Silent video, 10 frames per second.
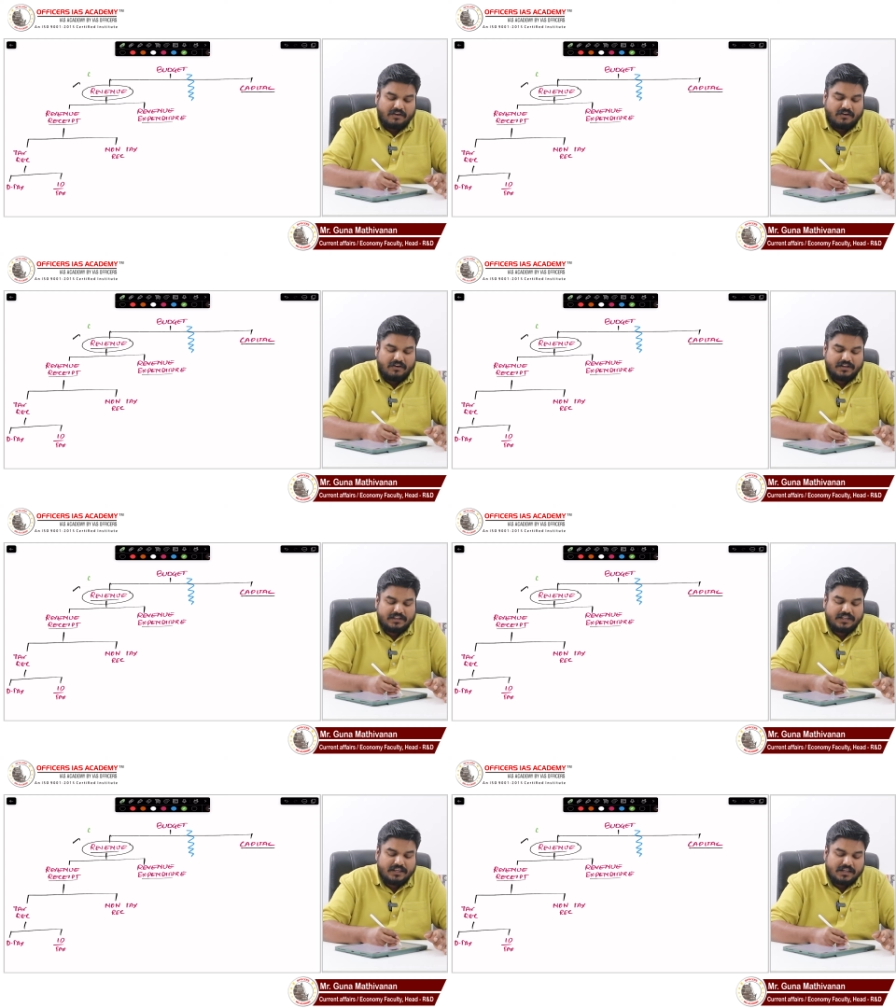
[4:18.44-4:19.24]
all
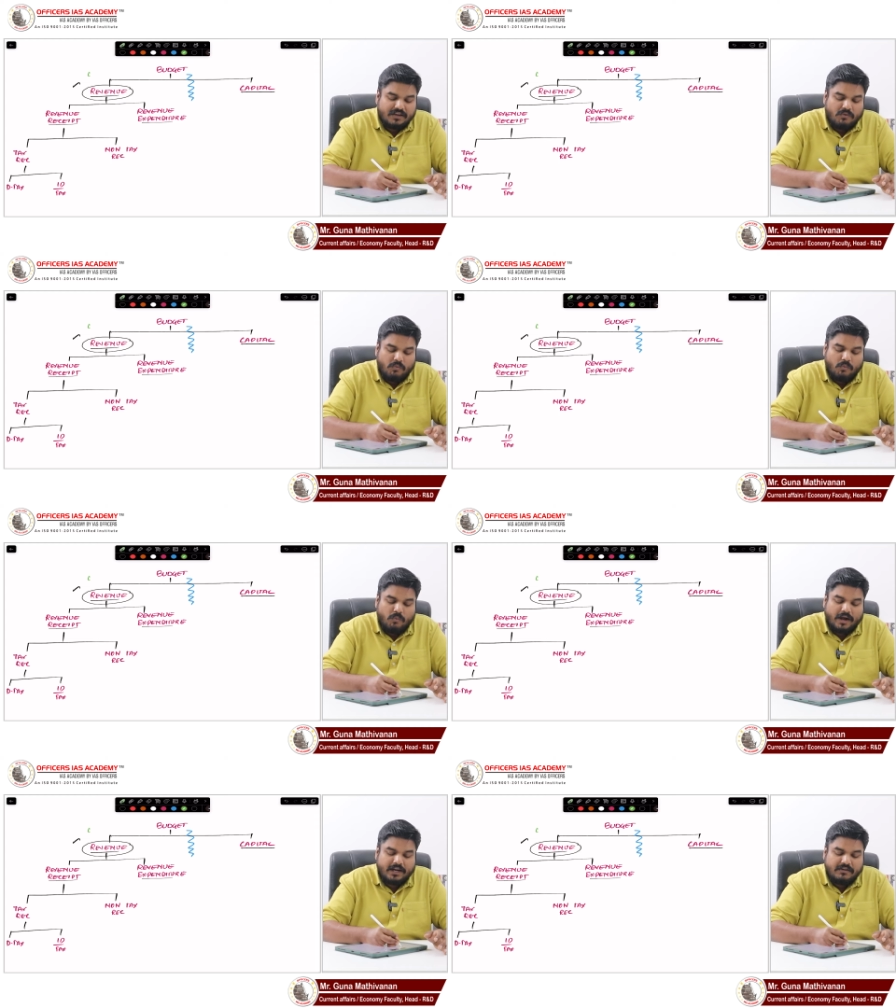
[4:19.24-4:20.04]
the
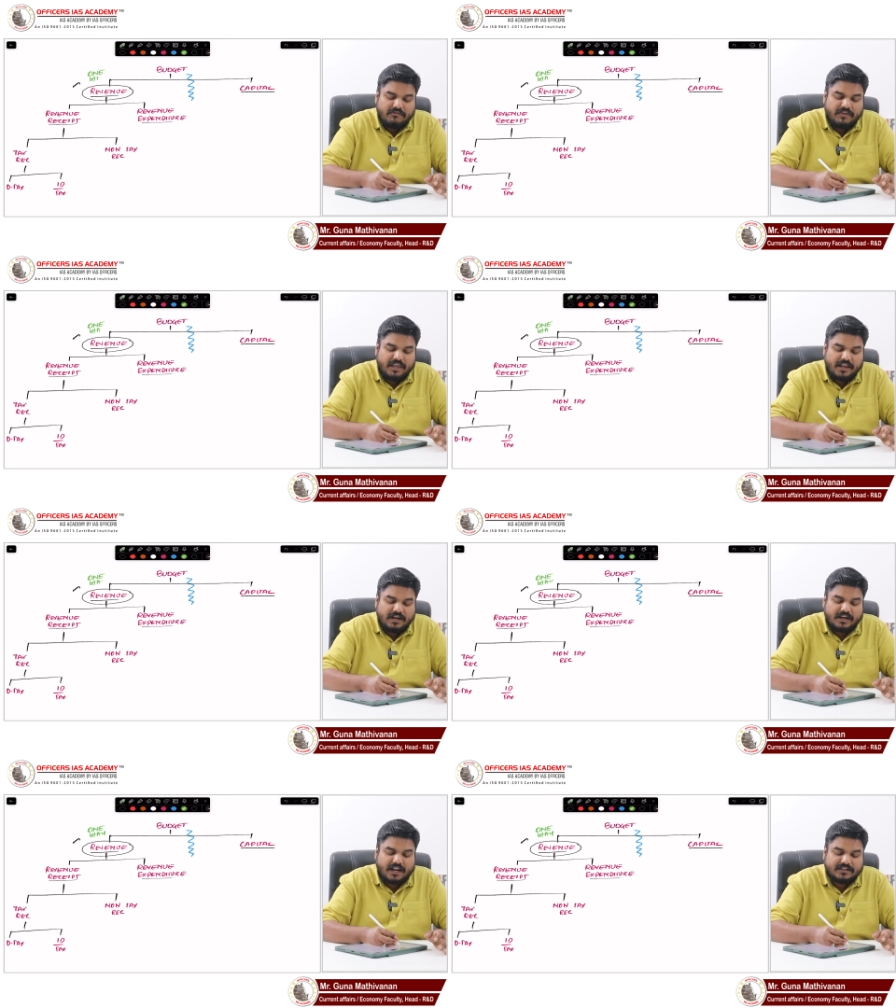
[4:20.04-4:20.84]
one-way
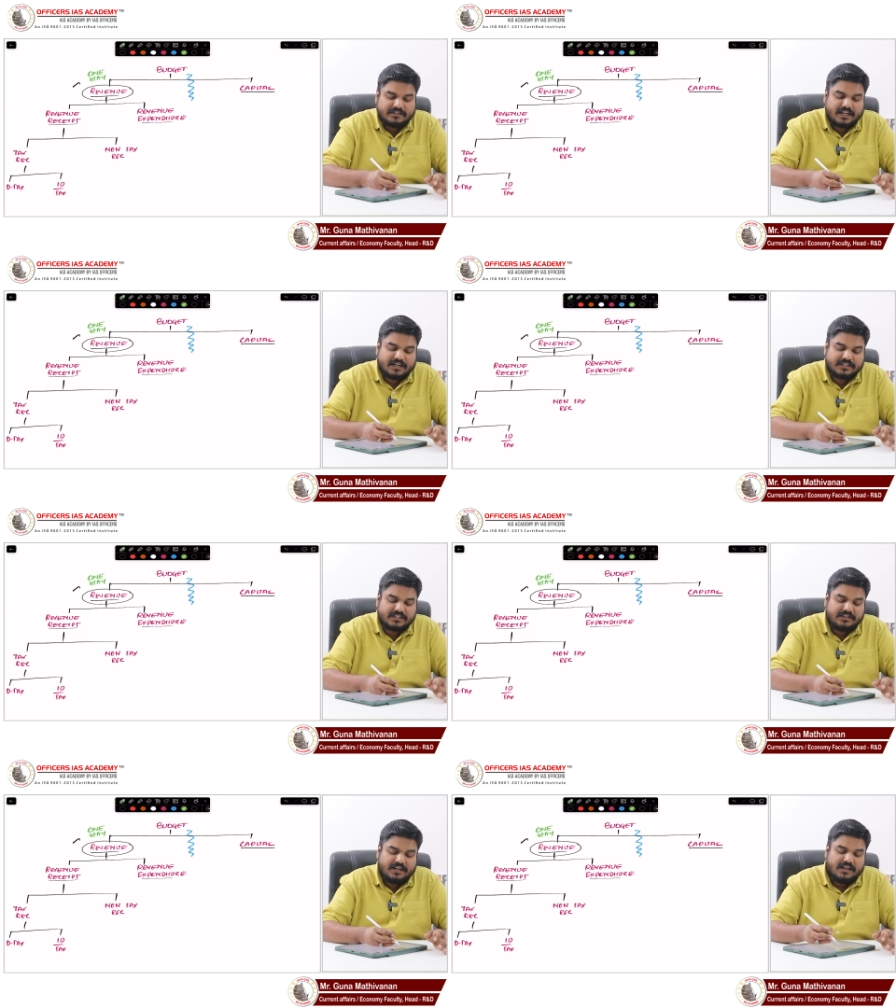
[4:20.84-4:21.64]
transaction
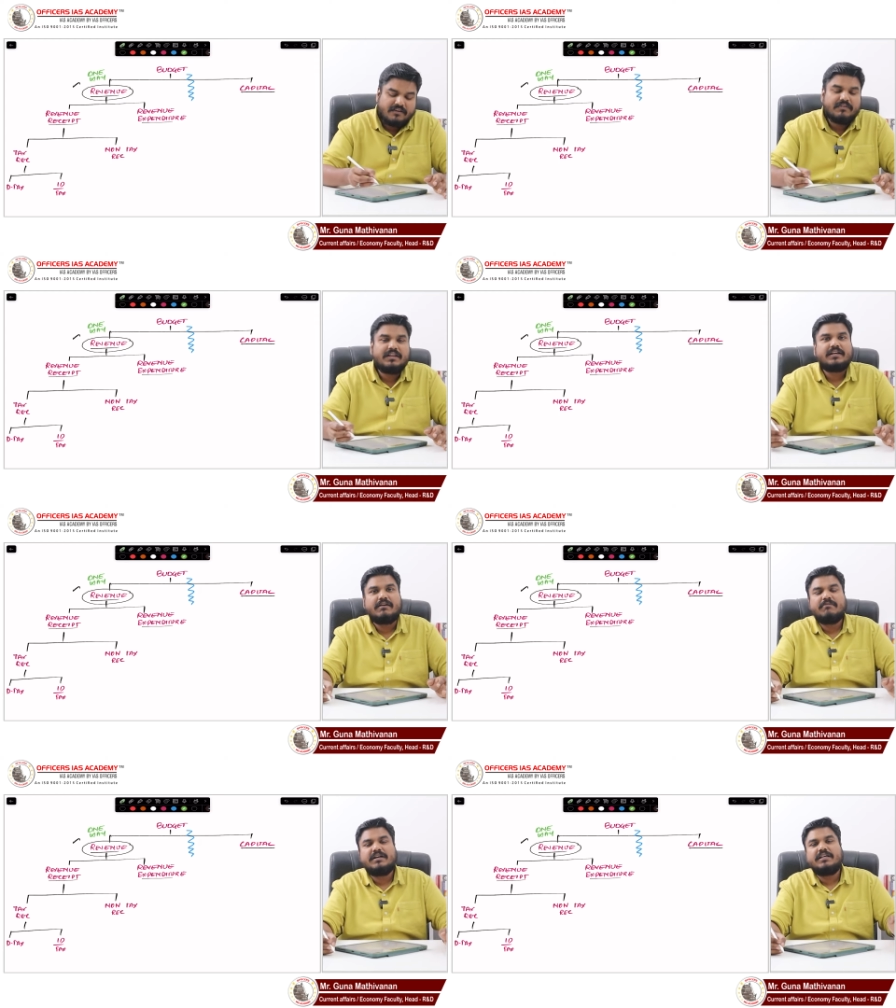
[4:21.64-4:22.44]
will
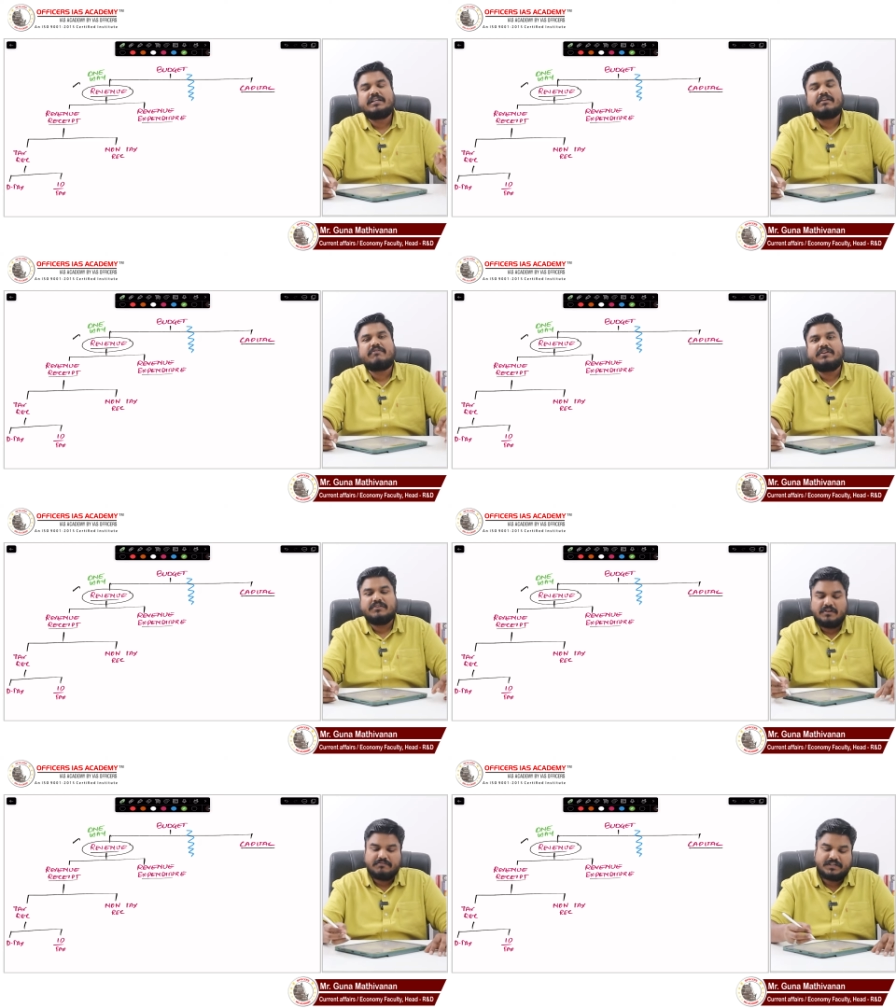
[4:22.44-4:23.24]
come under revenue
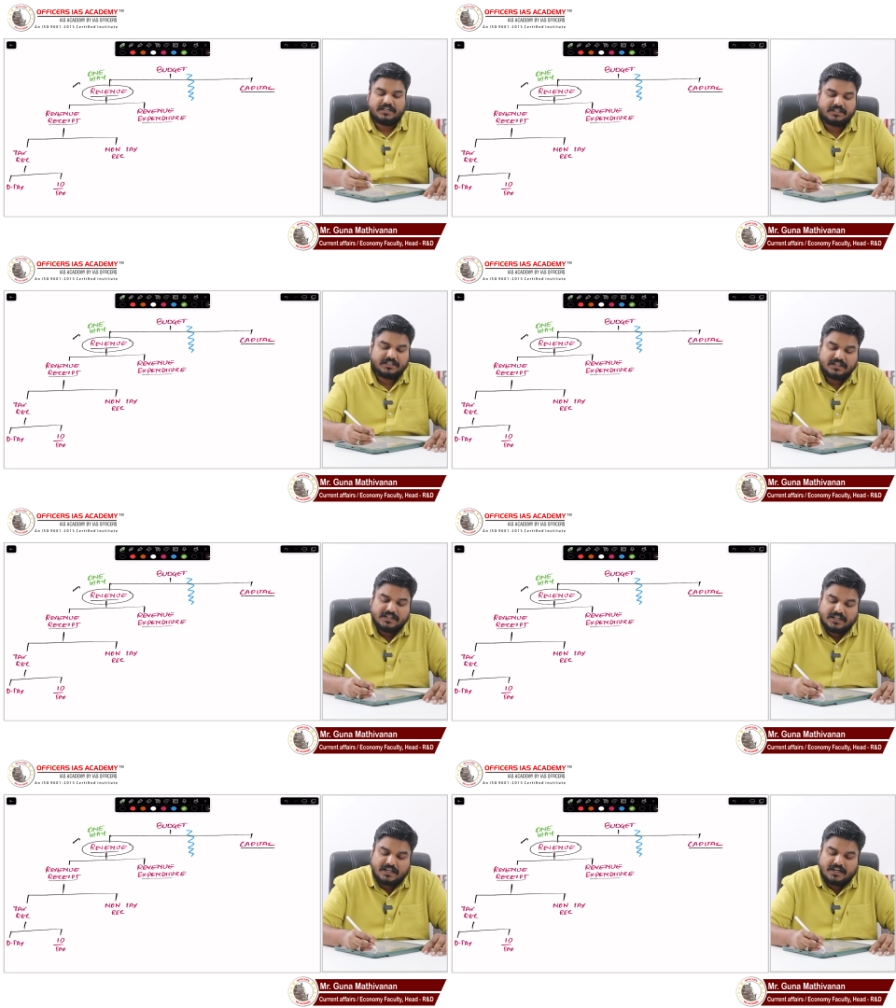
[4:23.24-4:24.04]
component
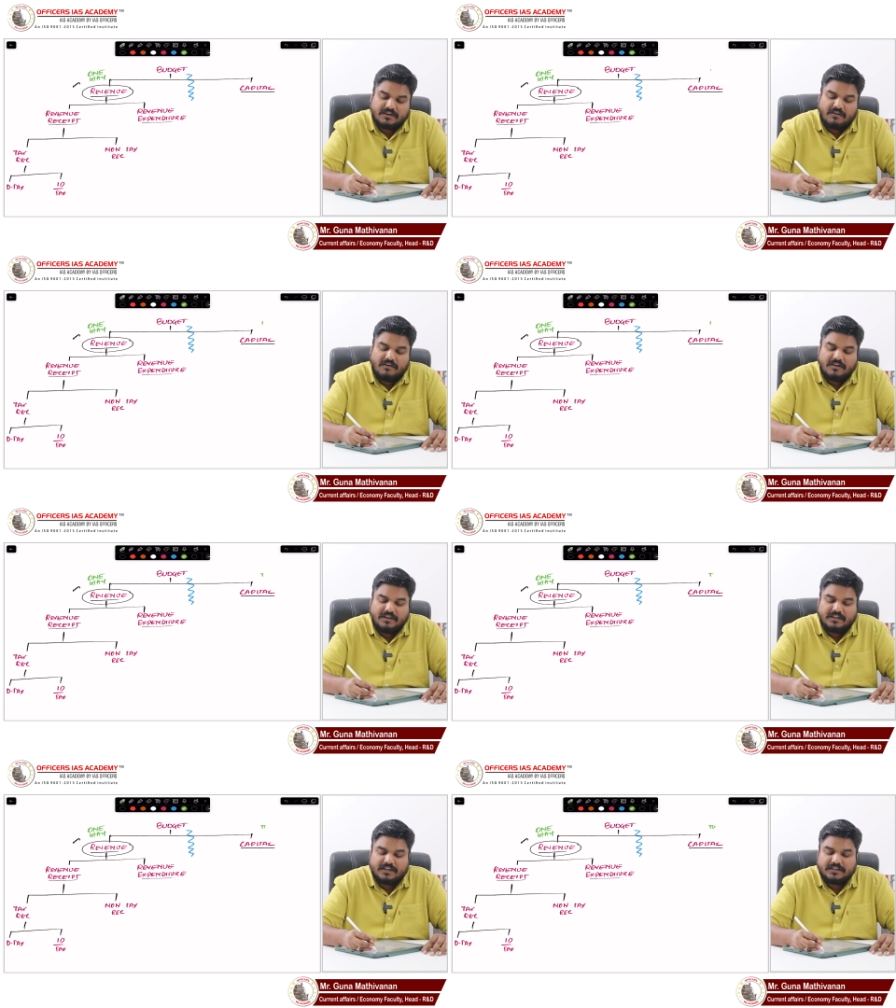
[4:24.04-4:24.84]
and
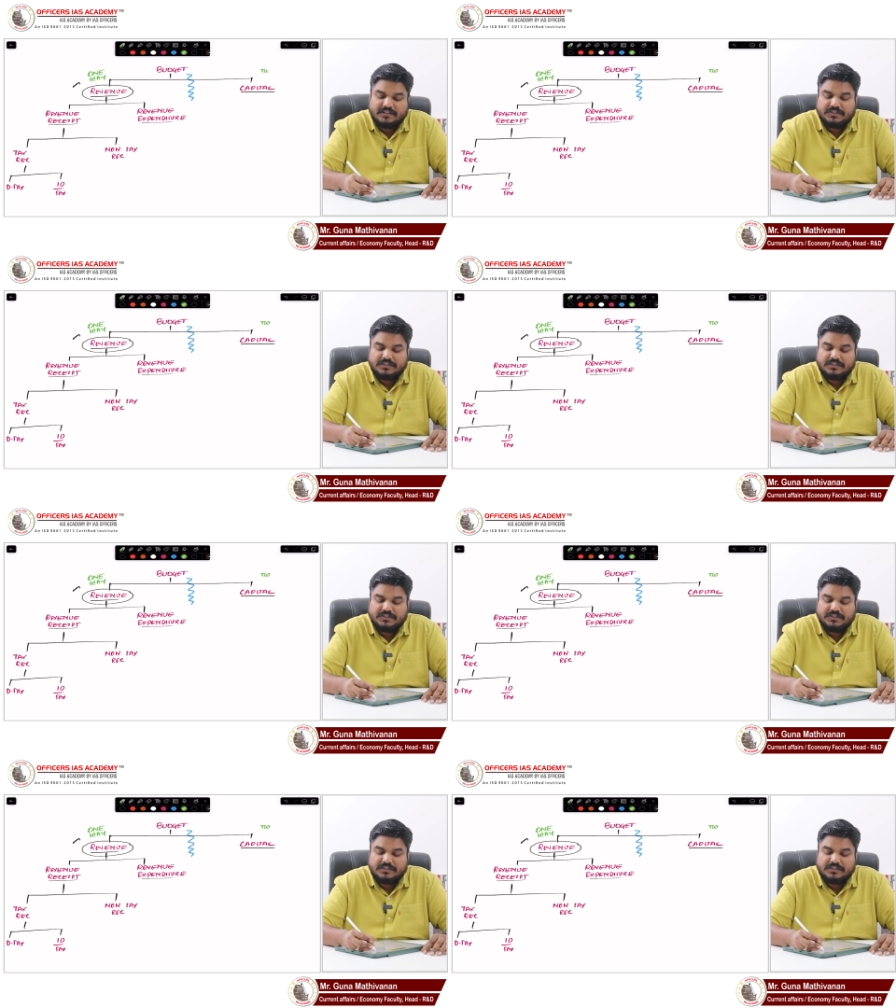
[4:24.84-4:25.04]
all the